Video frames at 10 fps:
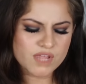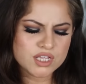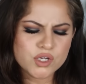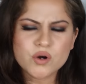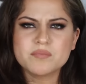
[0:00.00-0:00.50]

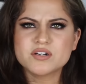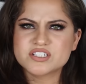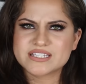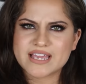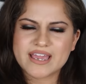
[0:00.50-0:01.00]
Laura
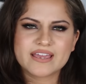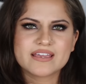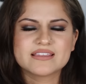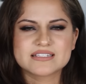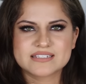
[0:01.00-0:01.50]

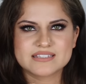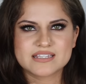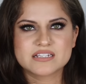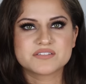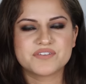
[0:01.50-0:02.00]
Mercier in the sense
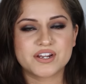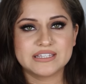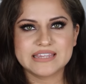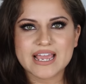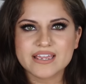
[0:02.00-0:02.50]
that it's
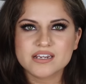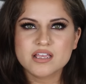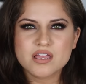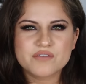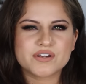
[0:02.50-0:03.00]
very light,
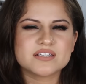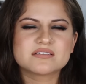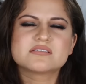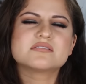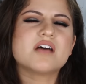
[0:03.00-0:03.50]
very
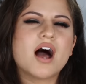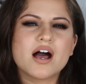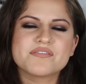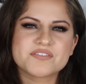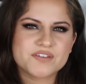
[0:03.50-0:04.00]

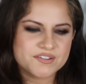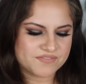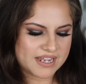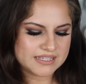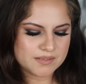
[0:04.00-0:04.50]
soft, very
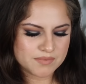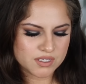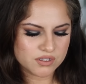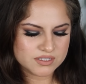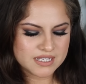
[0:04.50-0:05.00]
finely
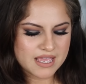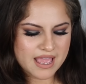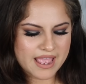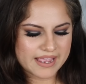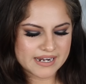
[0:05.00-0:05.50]
milled,
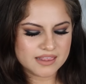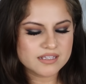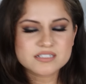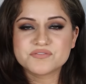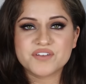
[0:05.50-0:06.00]
and it
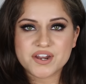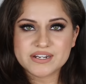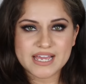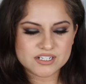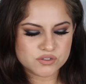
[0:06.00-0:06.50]
looks
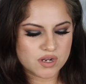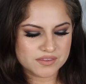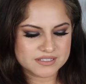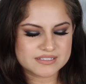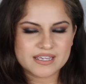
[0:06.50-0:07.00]
very natural
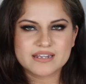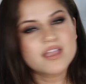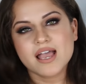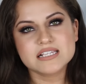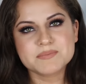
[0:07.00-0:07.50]
on the skin.
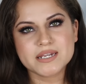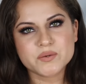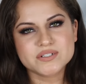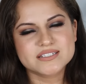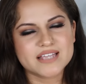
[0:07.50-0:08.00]
As
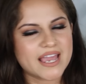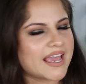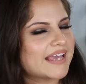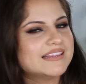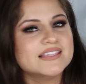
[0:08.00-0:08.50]
many would
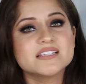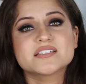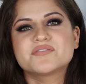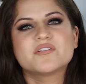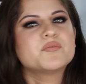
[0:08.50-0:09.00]
say, a lit
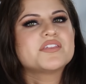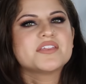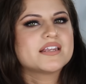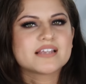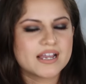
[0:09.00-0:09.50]
from
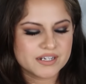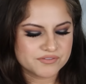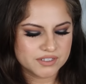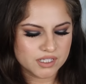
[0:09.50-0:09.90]
within kind of